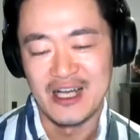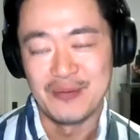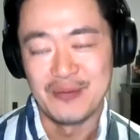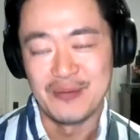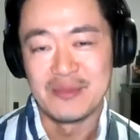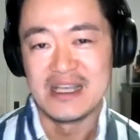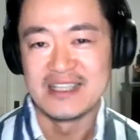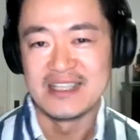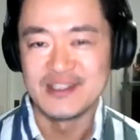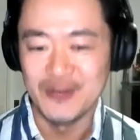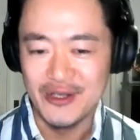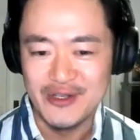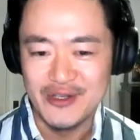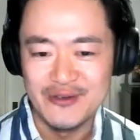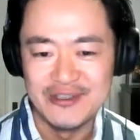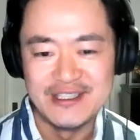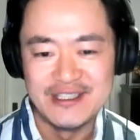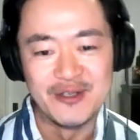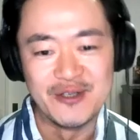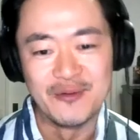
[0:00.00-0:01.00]
Its author
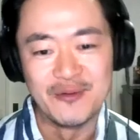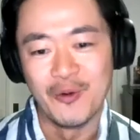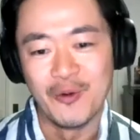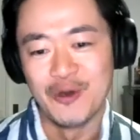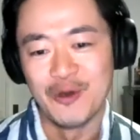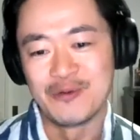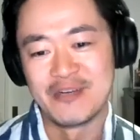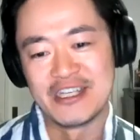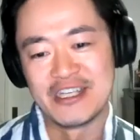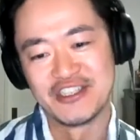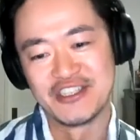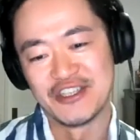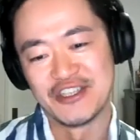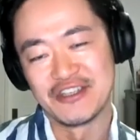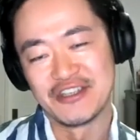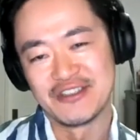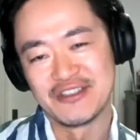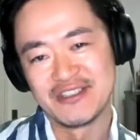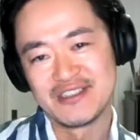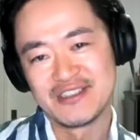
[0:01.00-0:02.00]
is an award-winning
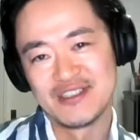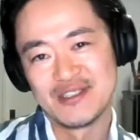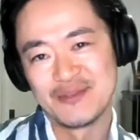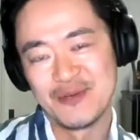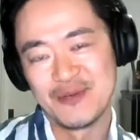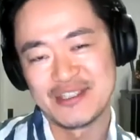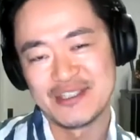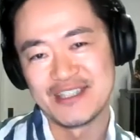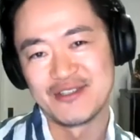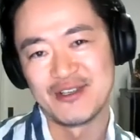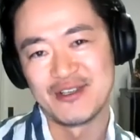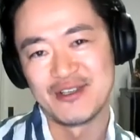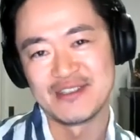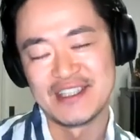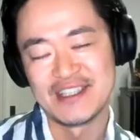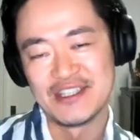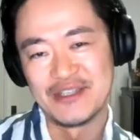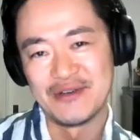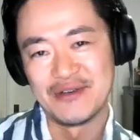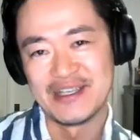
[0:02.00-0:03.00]
journalist who's worked across
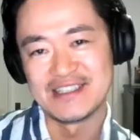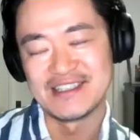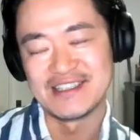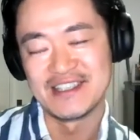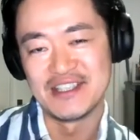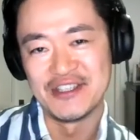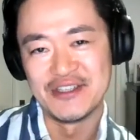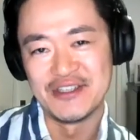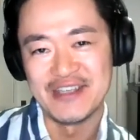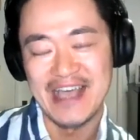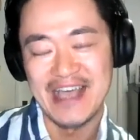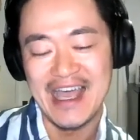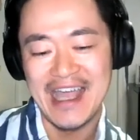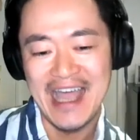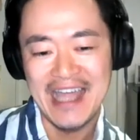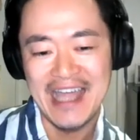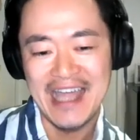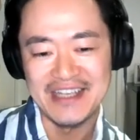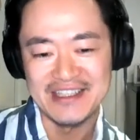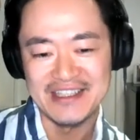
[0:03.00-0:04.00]
the US, the UK,
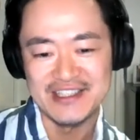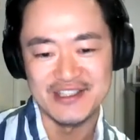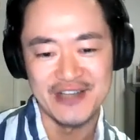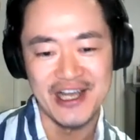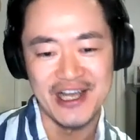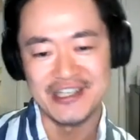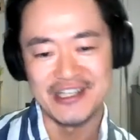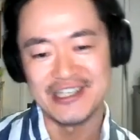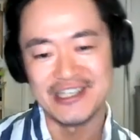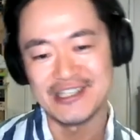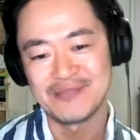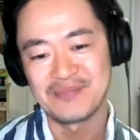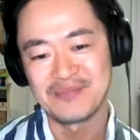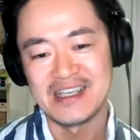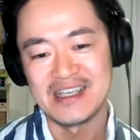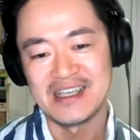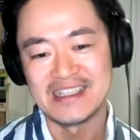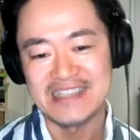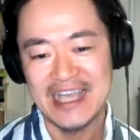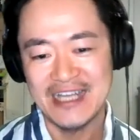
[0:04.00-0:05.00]
and Australia.
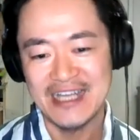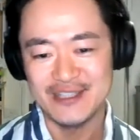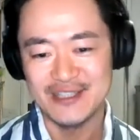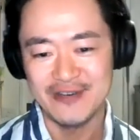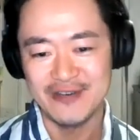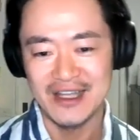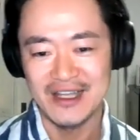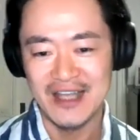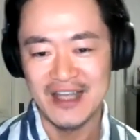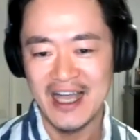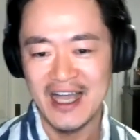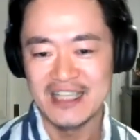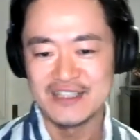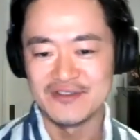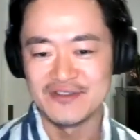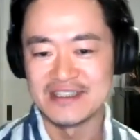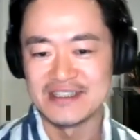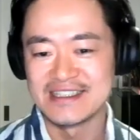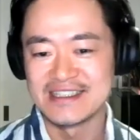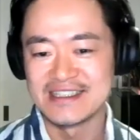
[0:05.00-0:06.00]
He's editor-at-large for
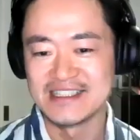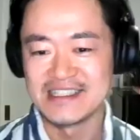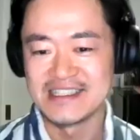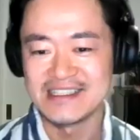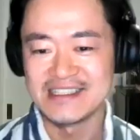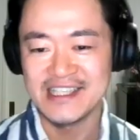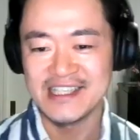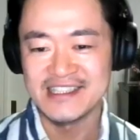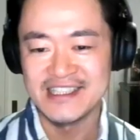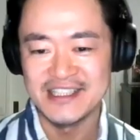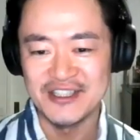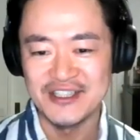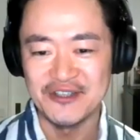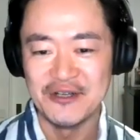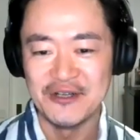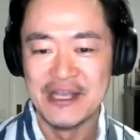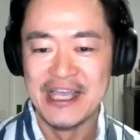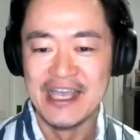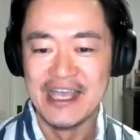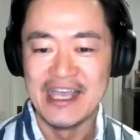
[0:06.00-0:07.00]
the Sydney Sentinel.
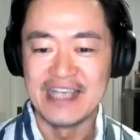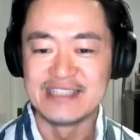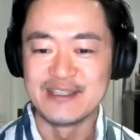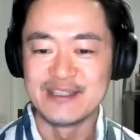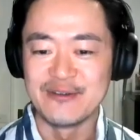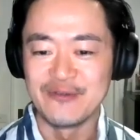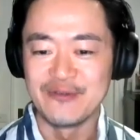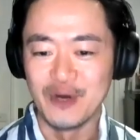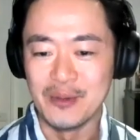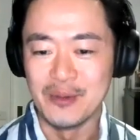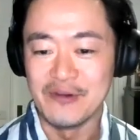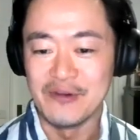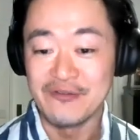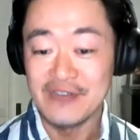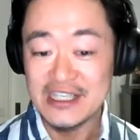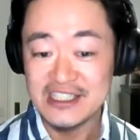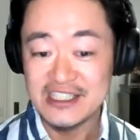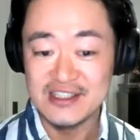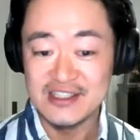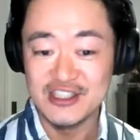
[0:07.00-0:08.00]
He's the former
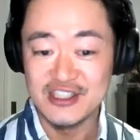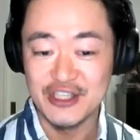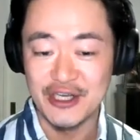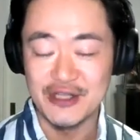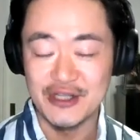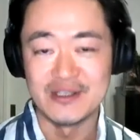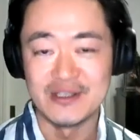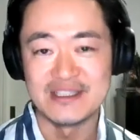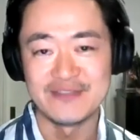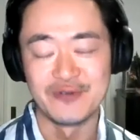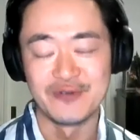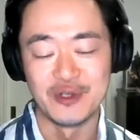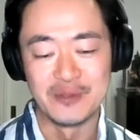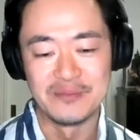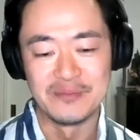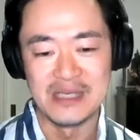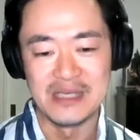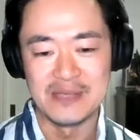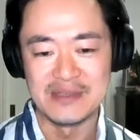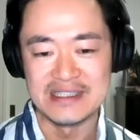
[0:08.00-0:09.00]
features journalist for the
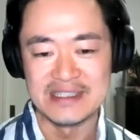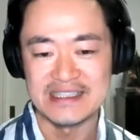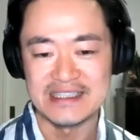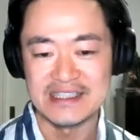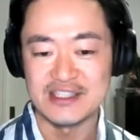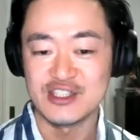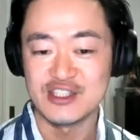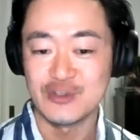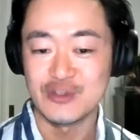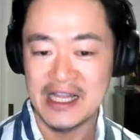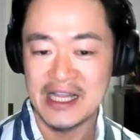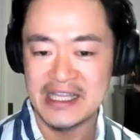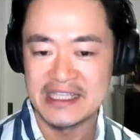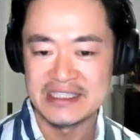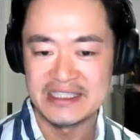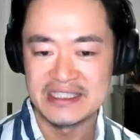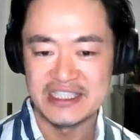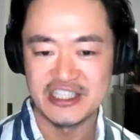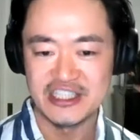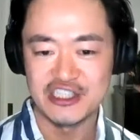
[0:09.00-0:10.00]
BBC Australian
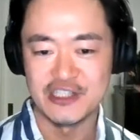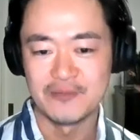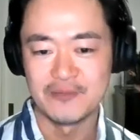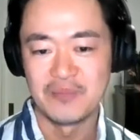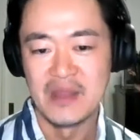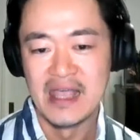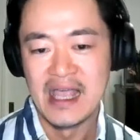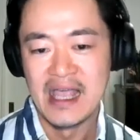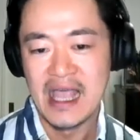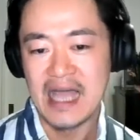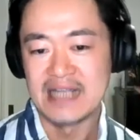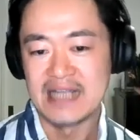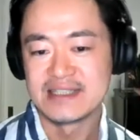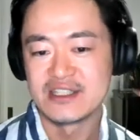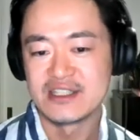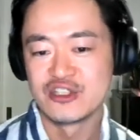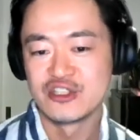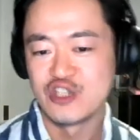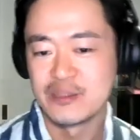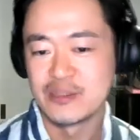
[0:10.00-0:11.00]
edition and has
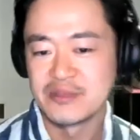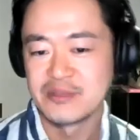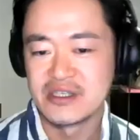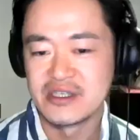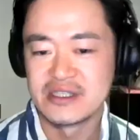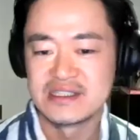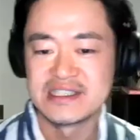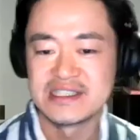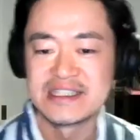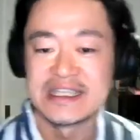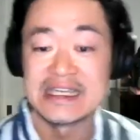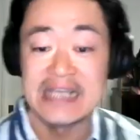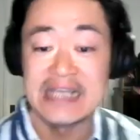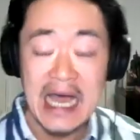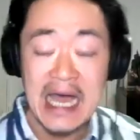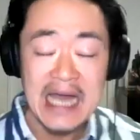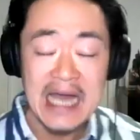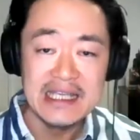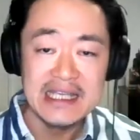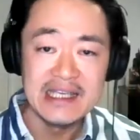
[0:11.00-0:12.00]
contributed to The
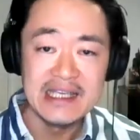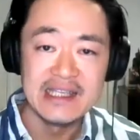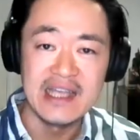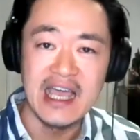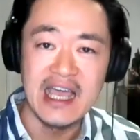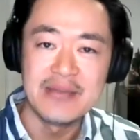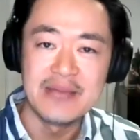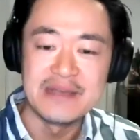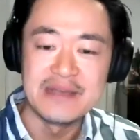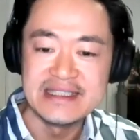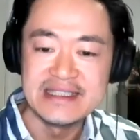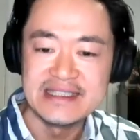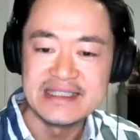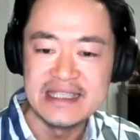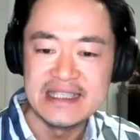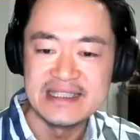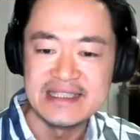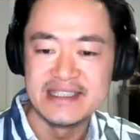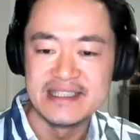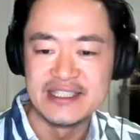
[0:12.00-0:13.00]
Guardian, ABC,
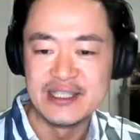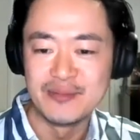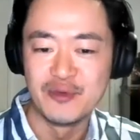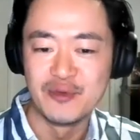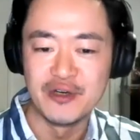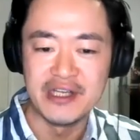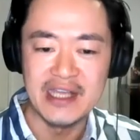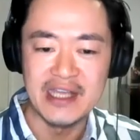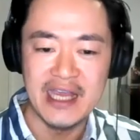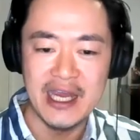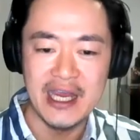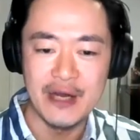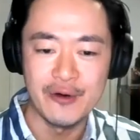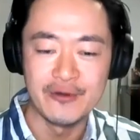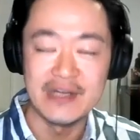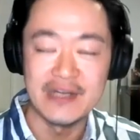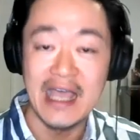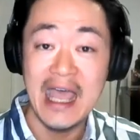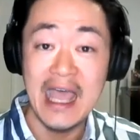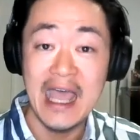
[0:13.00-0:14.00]
Sydney Morning
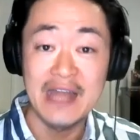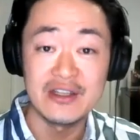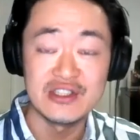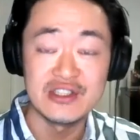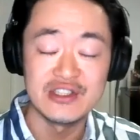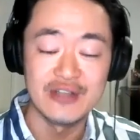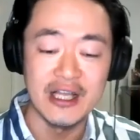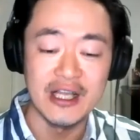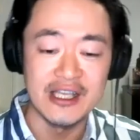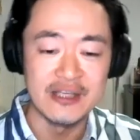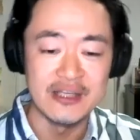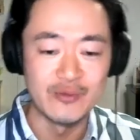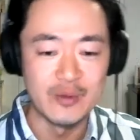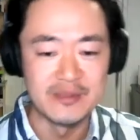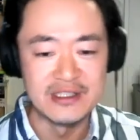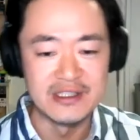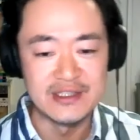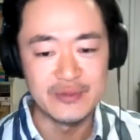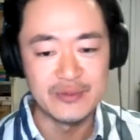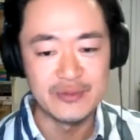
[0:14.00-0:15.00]
Herald, and Australian
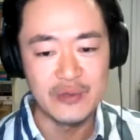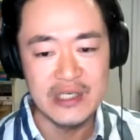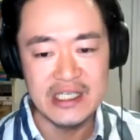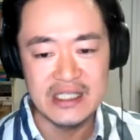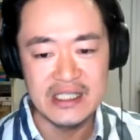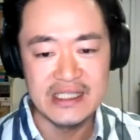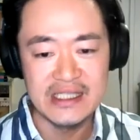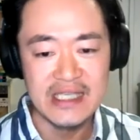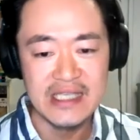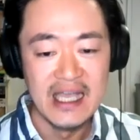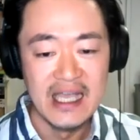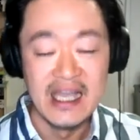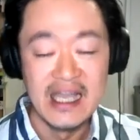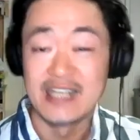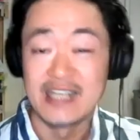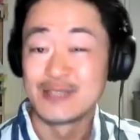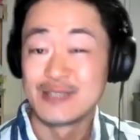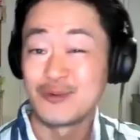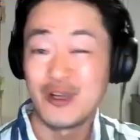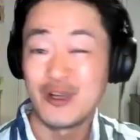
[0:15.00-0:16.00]
Women's Weekly.
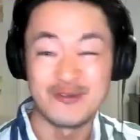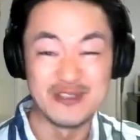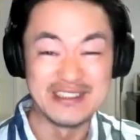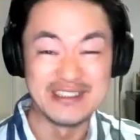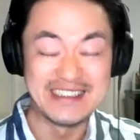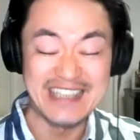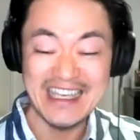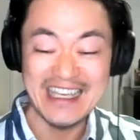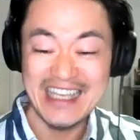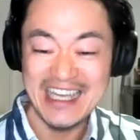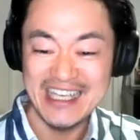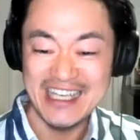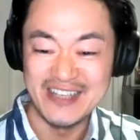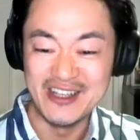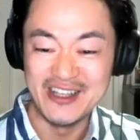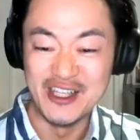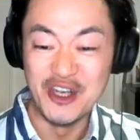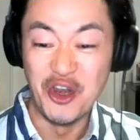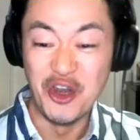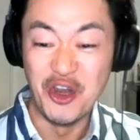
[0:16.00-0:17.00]
He's worked for a decade in the
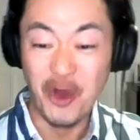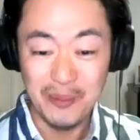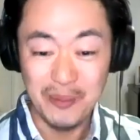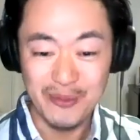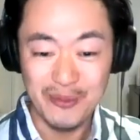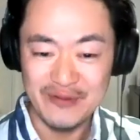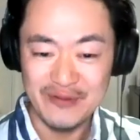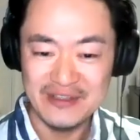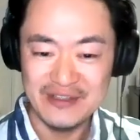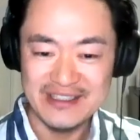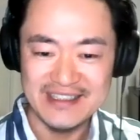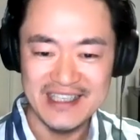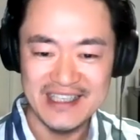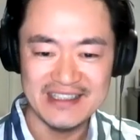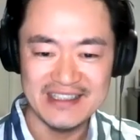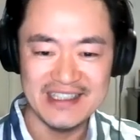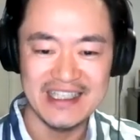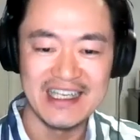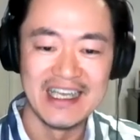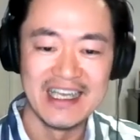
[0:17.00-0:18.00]
non-profit
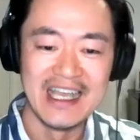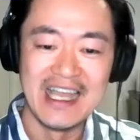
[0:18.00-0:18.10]
sector.